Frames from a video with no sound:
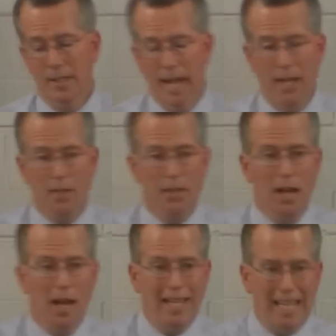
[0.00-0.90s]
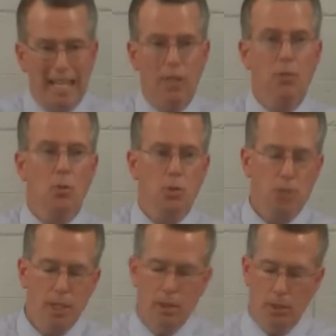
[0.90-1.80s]
And heat or
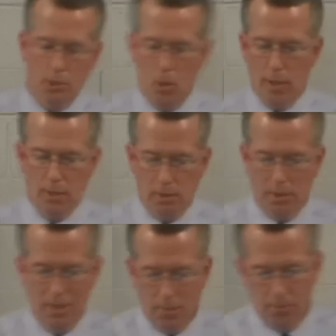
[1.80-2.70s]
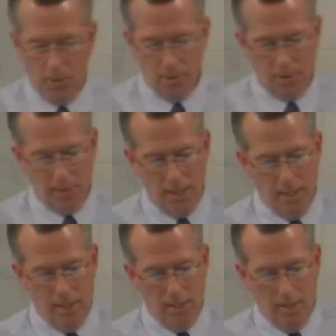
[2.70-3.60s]
zeal is going to look different
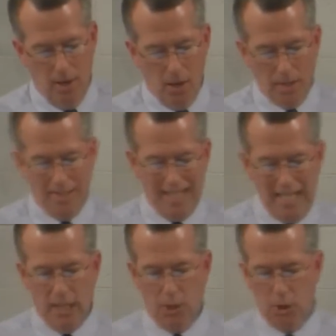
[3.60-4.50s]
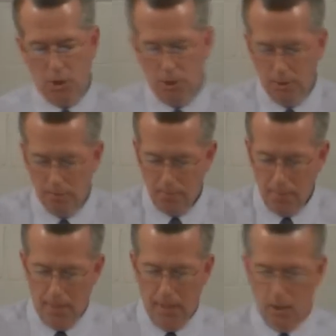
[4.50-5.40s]
on each
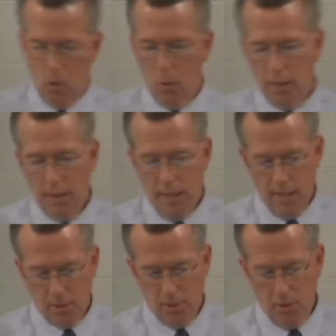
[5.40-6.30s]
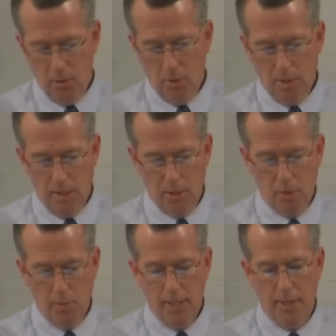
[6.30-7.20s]
according as the Lord
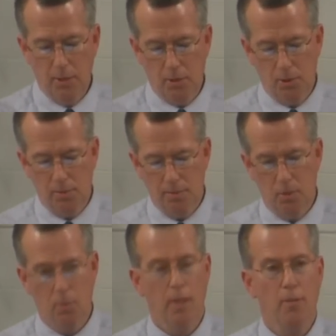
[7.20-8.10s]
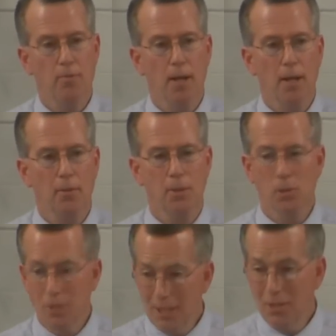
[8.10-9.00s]
has made us. As a matter of fact, when you
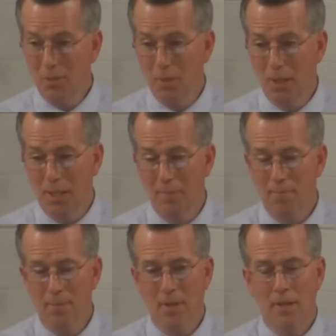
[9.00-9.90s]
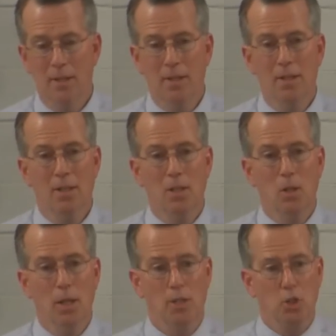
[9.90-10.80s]
see somebody
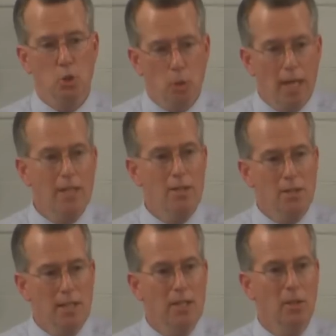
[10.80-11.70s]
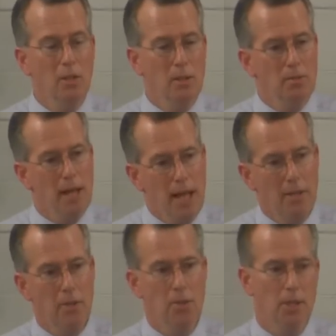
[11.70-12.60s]
who has a great deal of
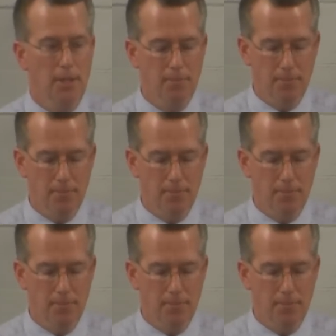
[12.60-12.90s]
energy